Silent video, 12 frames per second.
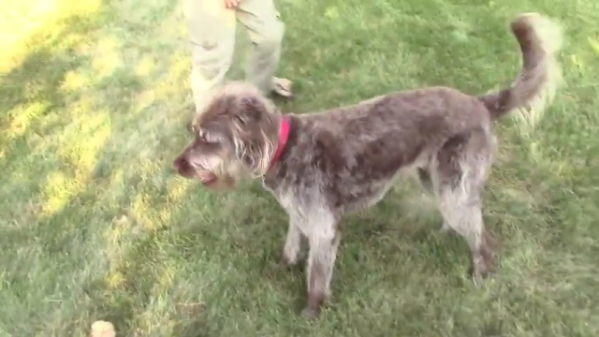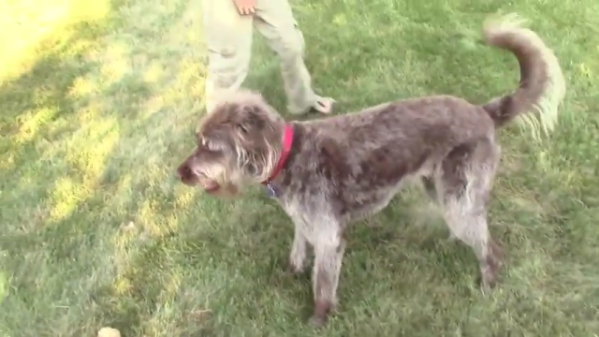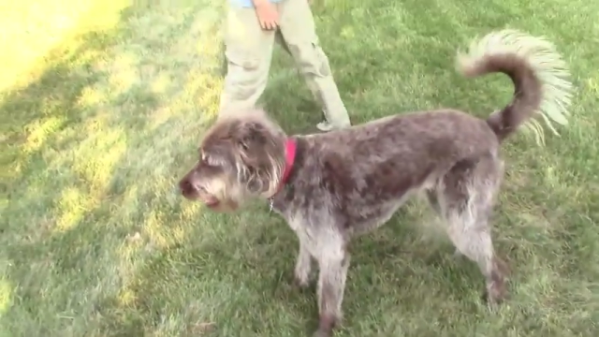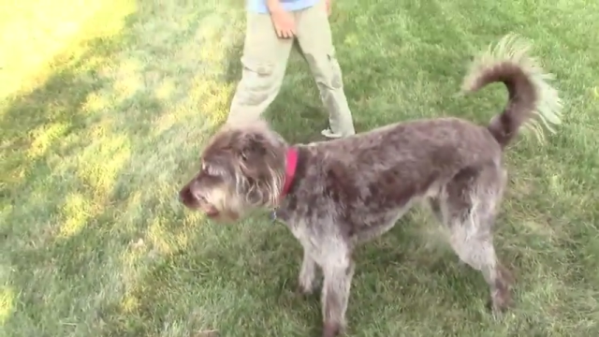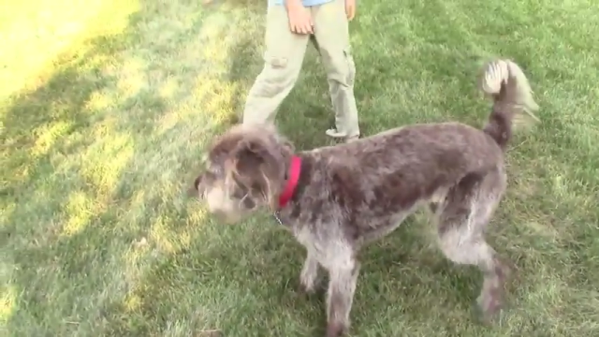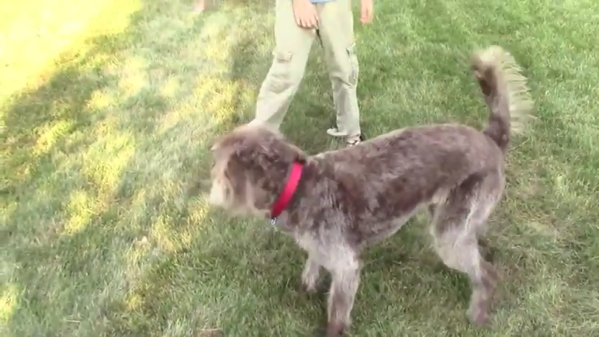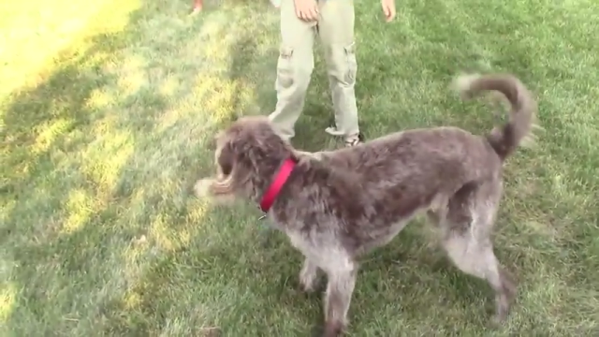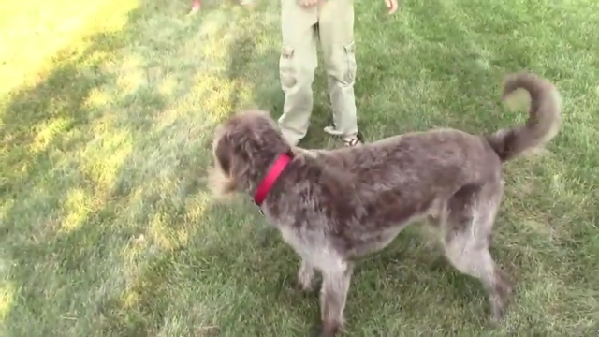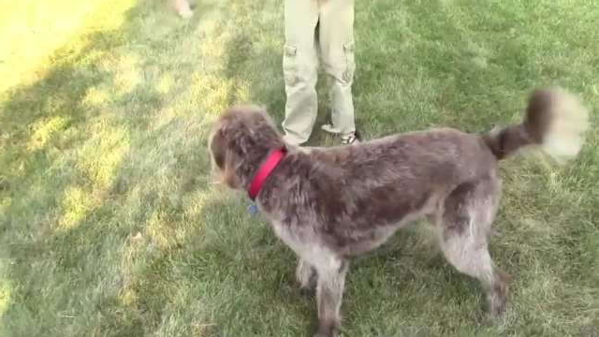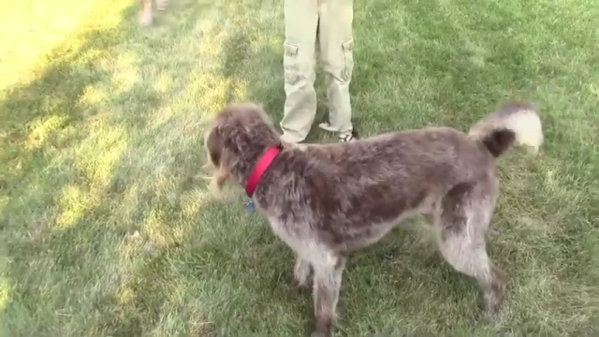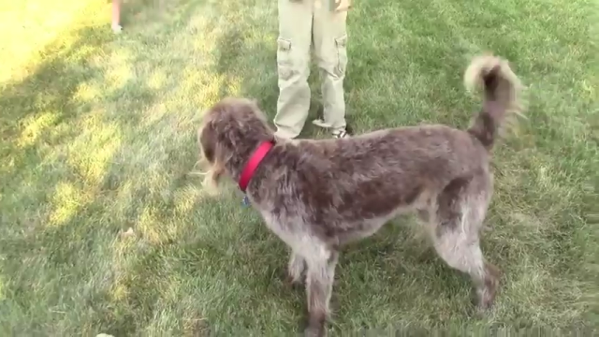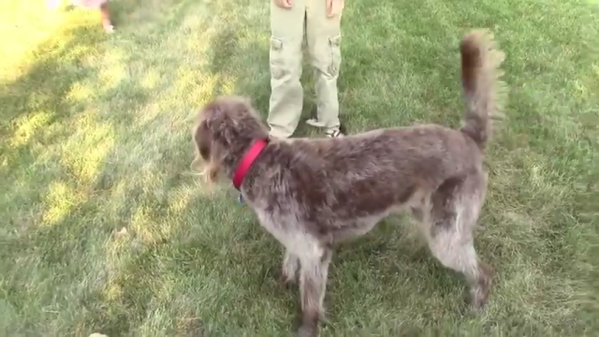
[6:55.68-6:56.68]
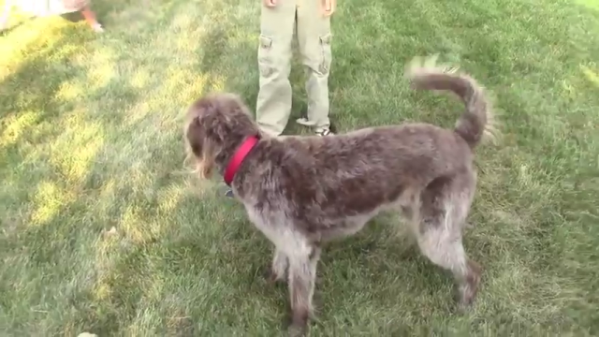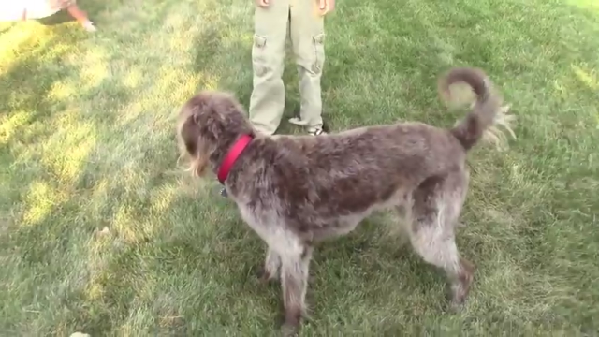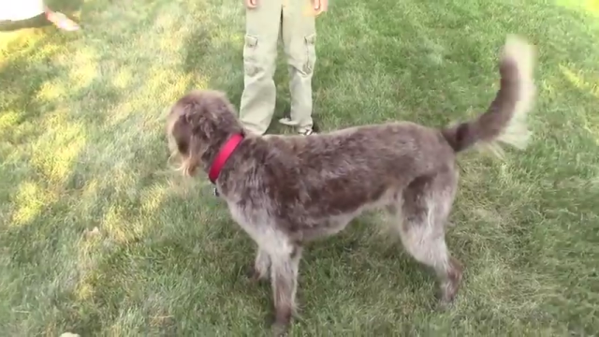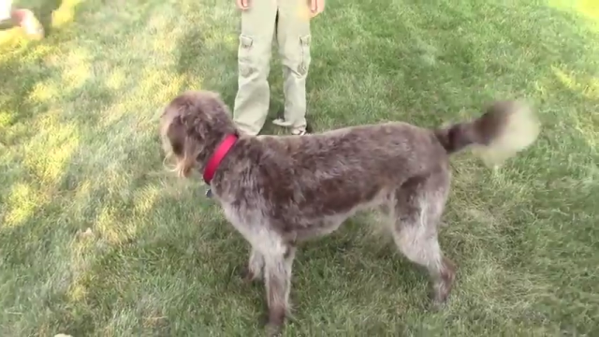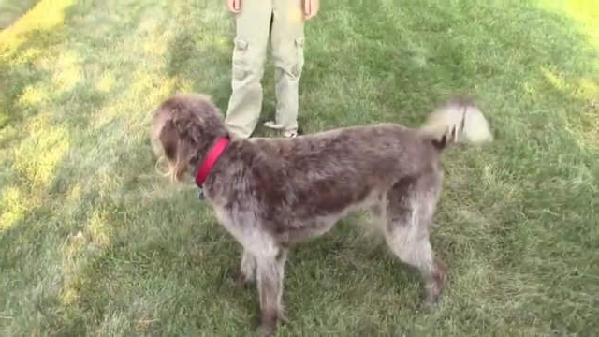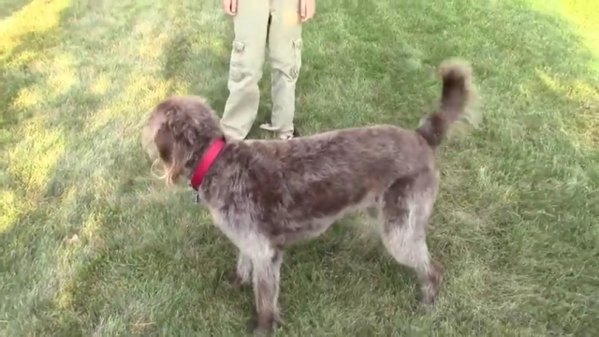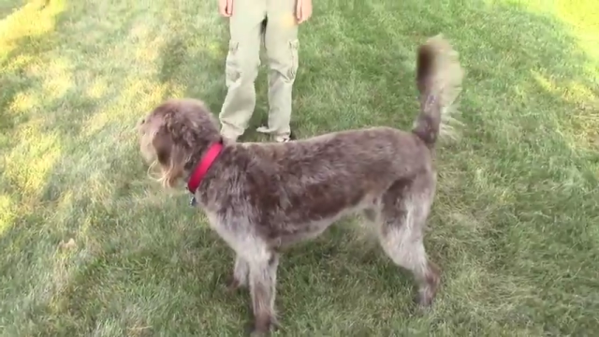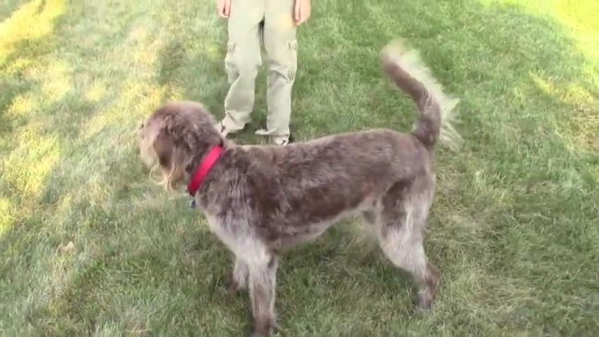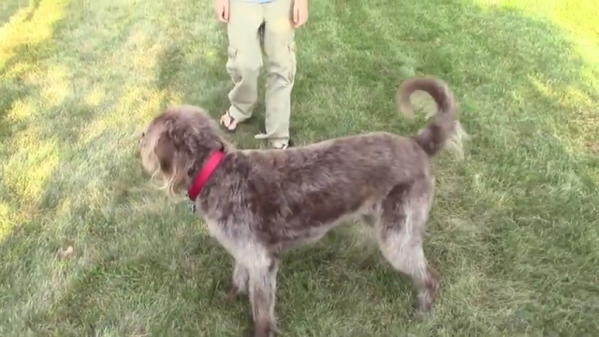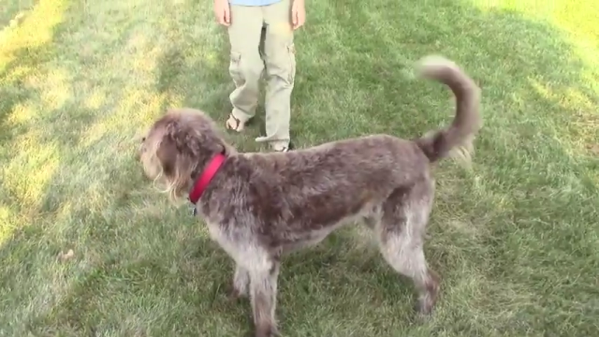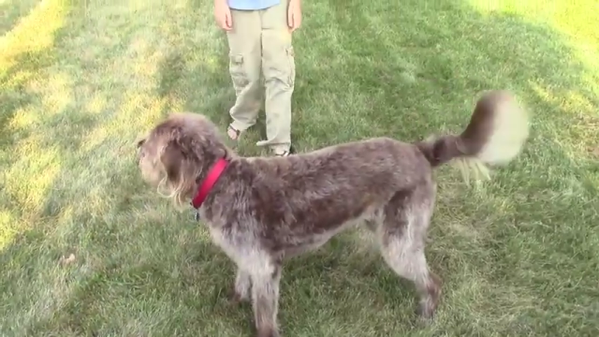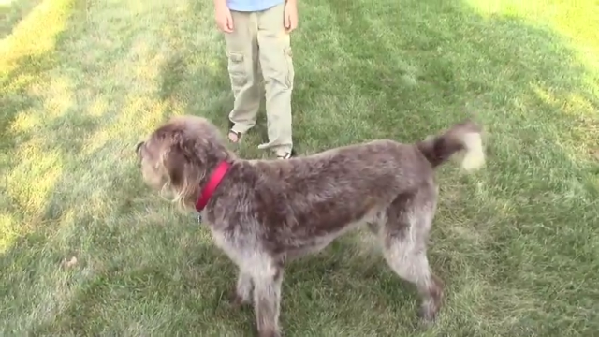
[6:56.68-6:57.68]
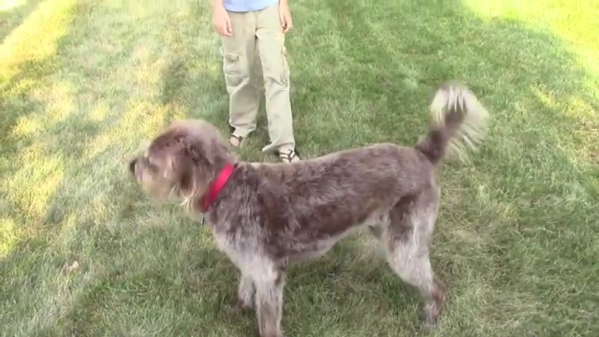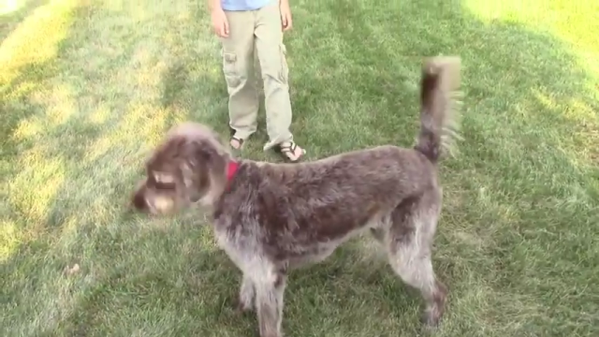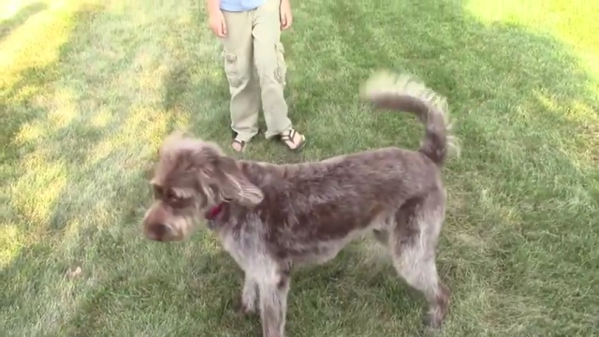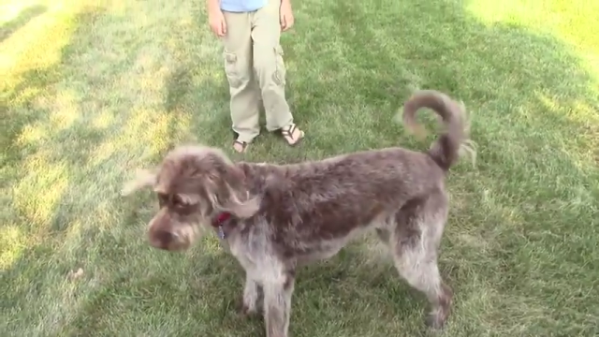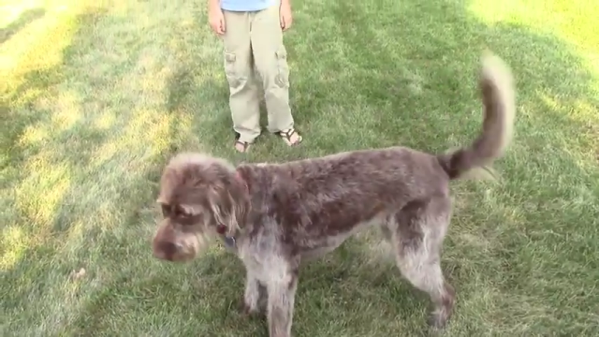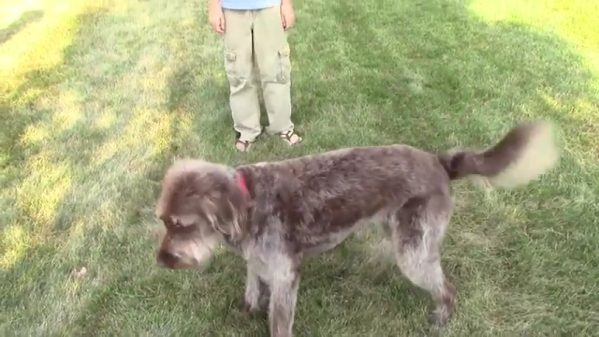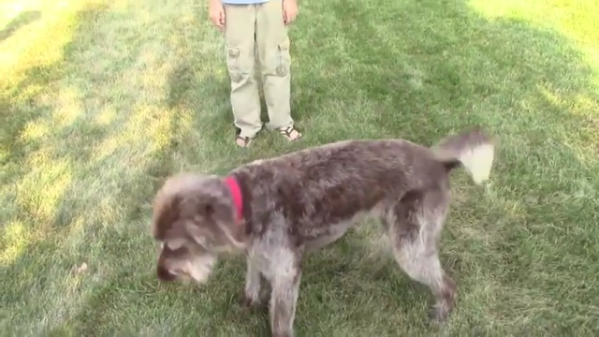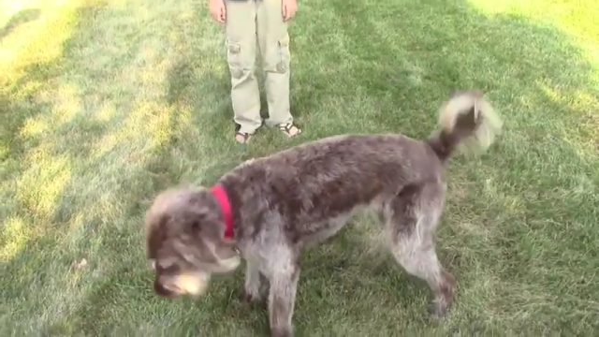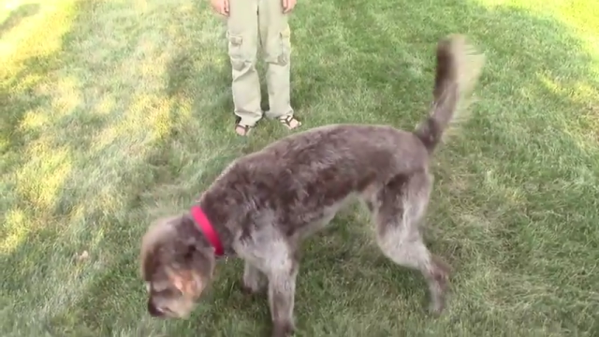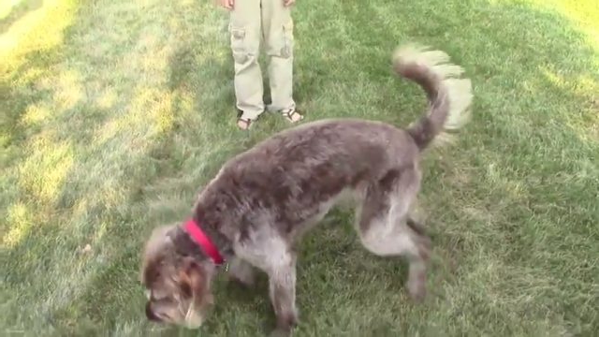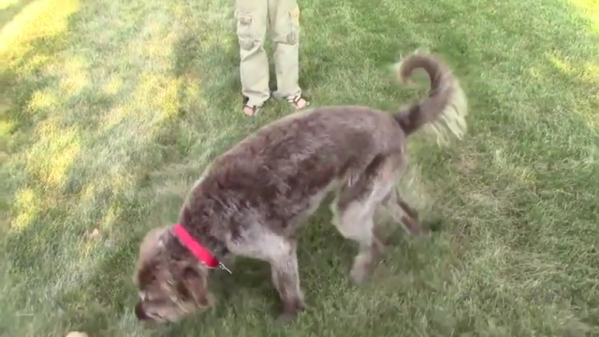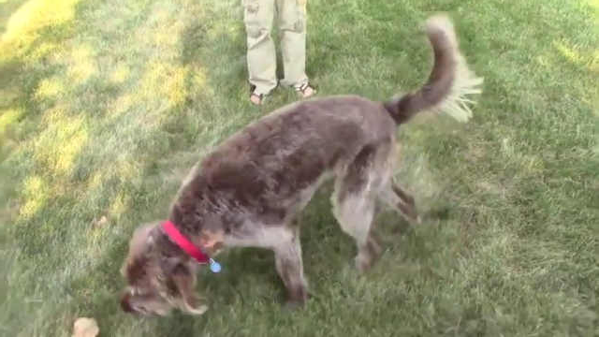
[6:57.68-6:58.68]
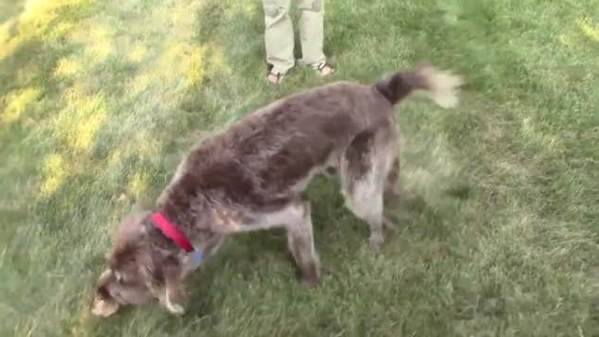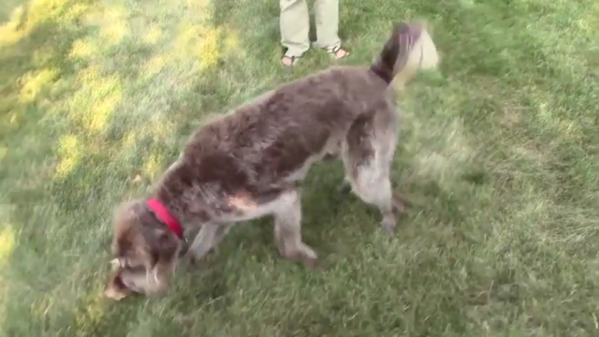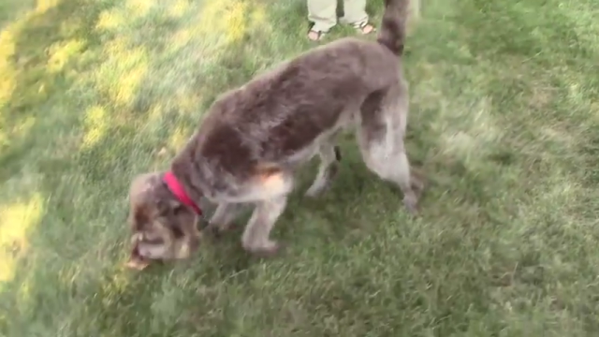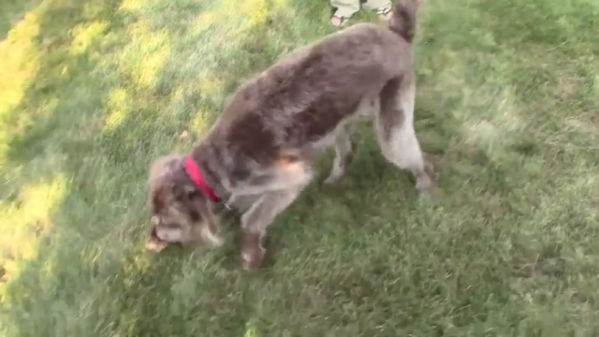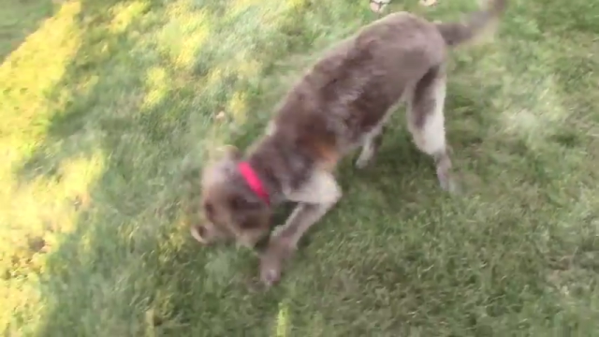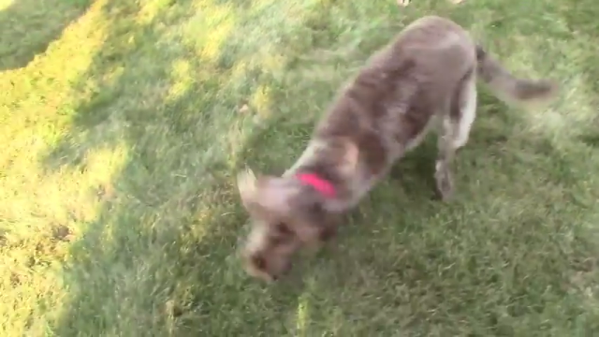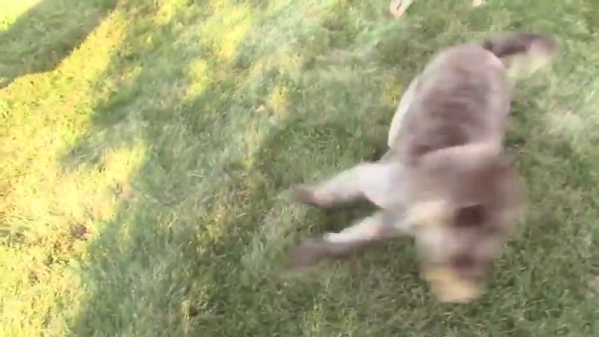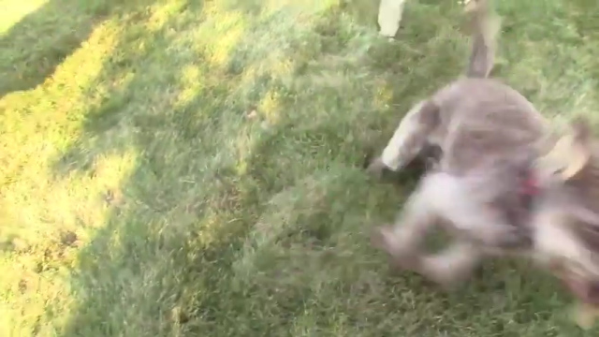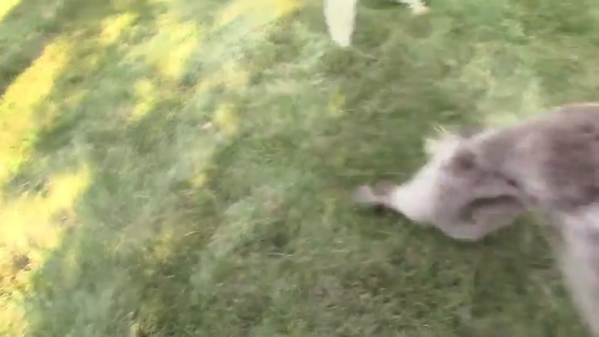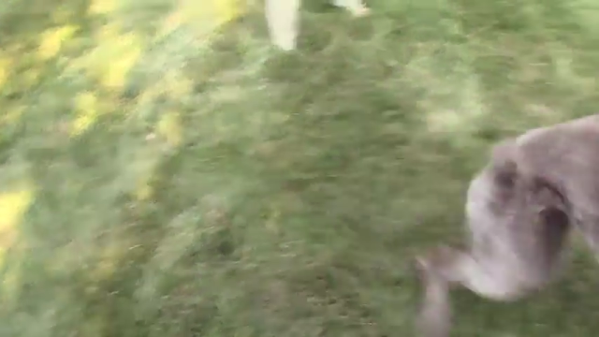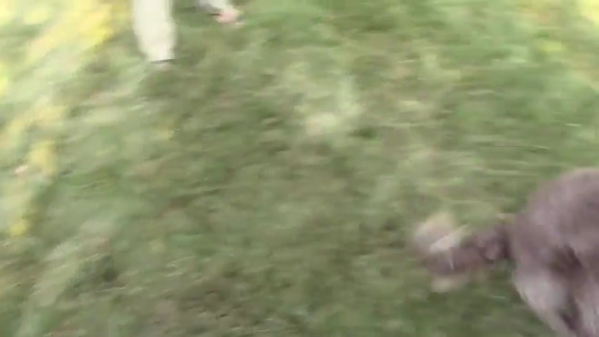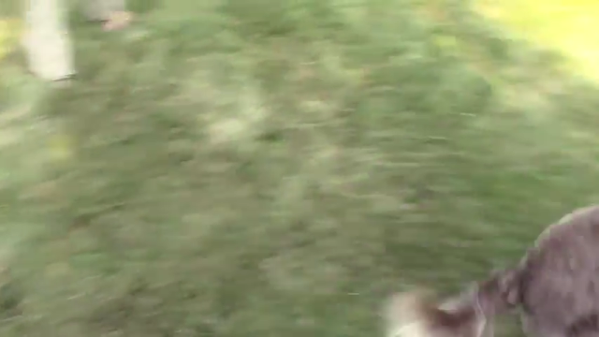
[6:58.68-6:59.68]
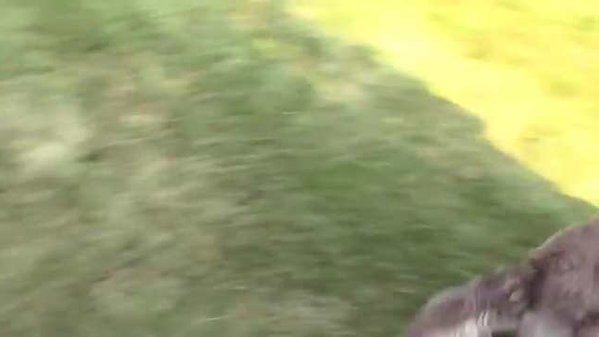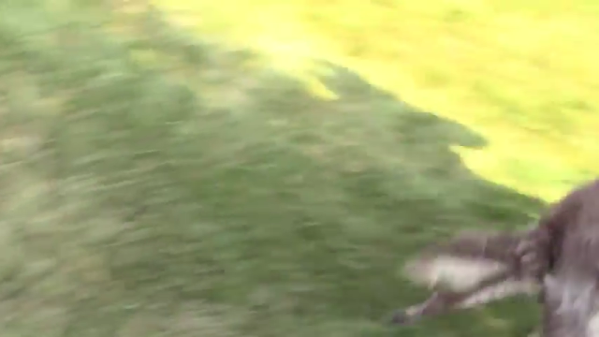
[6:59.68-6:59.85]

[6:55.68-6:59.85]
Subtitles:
(no speaker visible)